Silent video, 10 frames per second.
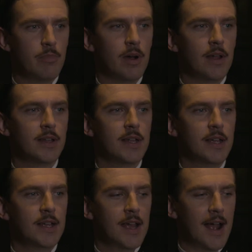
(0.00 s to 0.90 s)
but
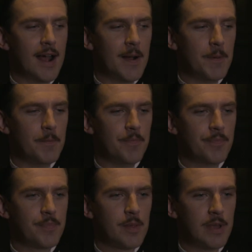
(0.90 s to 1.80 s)

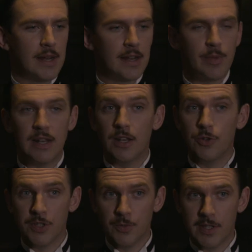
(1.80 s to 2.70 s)
being a little bit
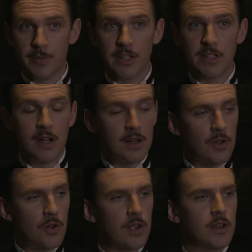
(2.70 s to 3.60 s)
looser with some of the
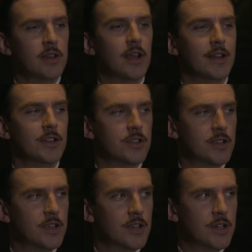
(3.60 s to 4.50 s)
dialogue and
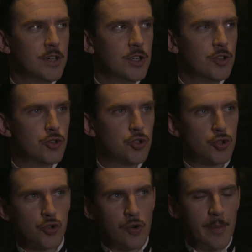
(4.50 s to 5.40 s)

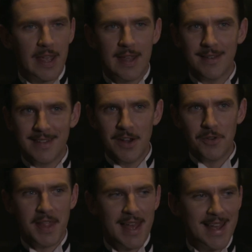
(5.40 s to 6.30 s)
trimming it here
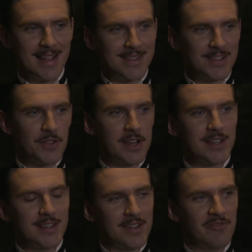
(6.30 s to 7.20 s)
and there so that it
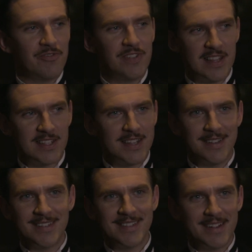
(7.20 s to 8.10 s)
fits
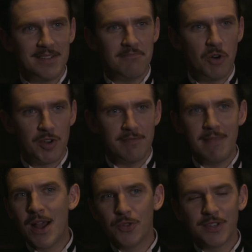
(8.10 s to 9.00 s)
in modern
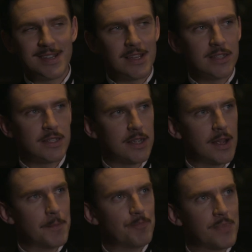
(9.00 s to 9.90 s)
mouths, I guess,
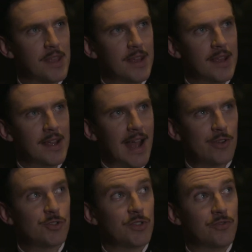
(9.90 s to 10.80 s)
and
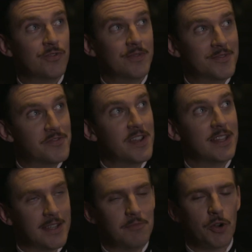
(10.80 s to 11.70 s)
also
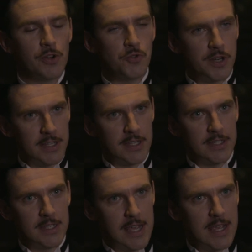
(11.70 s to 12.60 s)
fits in modern
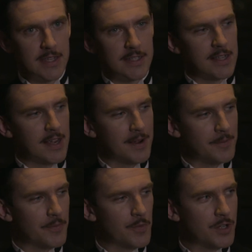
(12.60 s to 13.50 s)
audiences' ears,
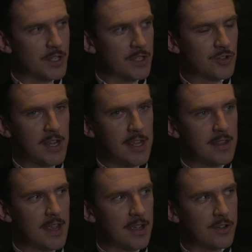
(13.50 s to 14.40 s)
which is a tricky
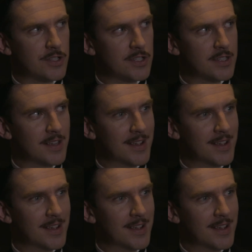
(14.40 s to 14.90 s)
thing because